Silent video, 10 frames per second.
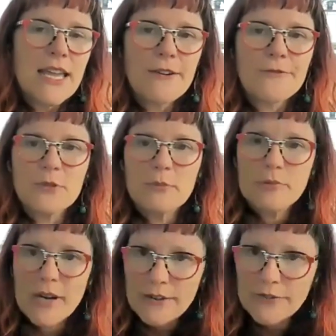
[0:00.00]
after
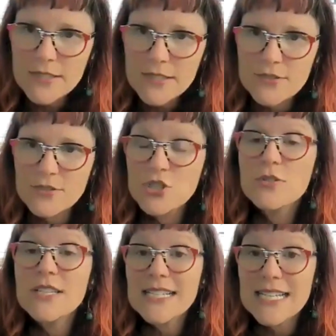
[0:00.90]
breakfast or
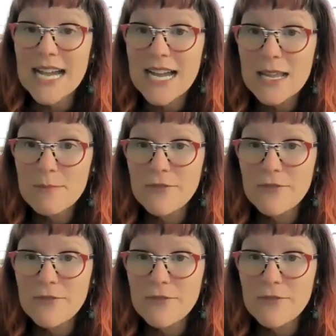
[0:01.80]
choosing a time,